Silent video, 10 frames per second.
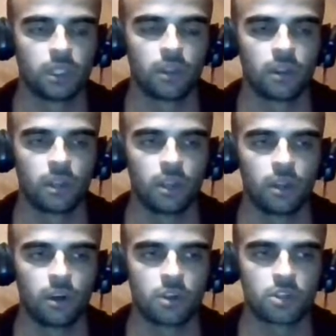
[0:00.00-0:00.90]
they
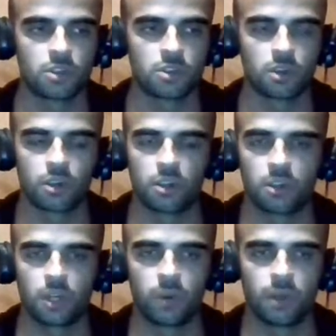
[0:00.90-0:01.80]
are just starting
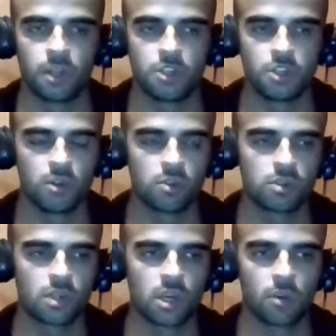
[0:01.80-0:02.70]
their own NGOs
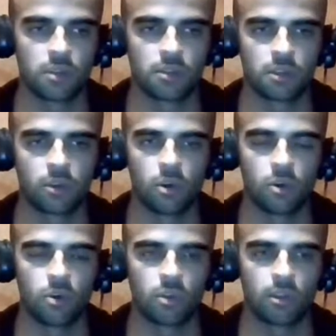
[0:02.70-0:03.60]
now with the
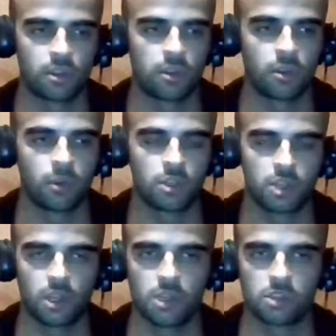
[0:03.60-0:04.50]
goal that they want to
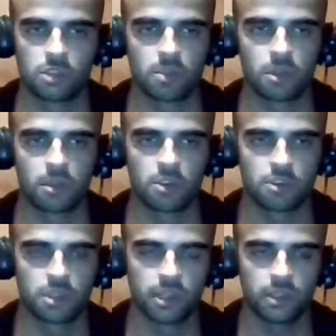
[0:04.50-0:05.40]
change something in the
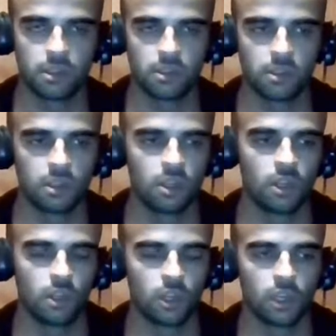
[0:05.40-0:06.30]
society,
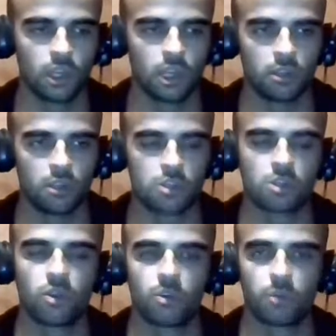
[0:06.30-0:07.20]
and it's
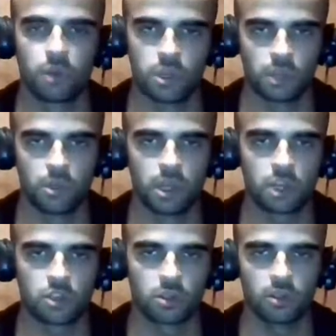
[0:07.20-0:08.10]
going pretty good
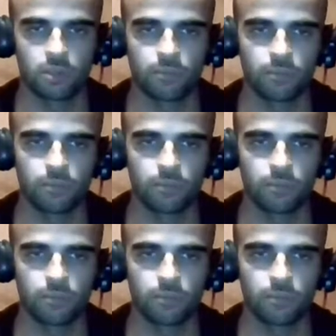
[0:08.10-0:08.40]
actually.